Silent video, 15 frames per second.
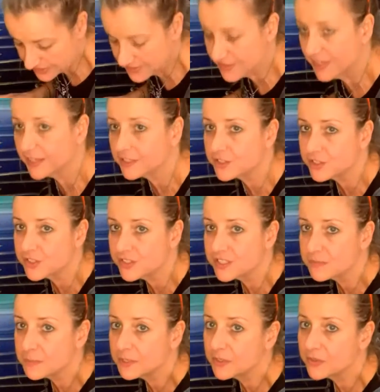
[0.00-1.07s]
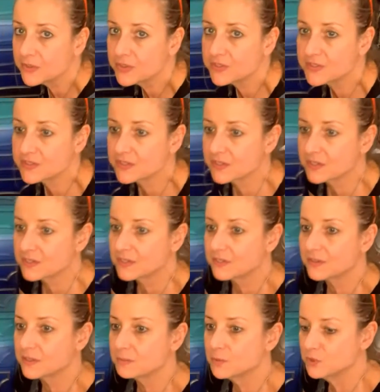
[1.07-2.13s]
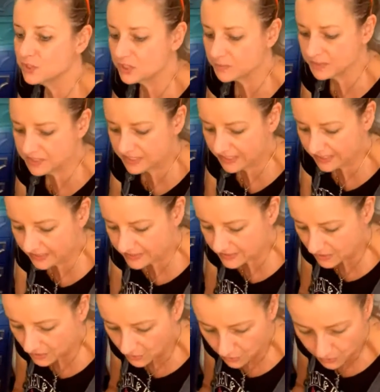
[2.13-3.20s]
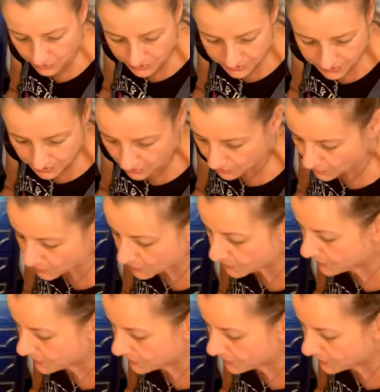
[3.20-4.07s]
in sections because the Moonshine metallics and also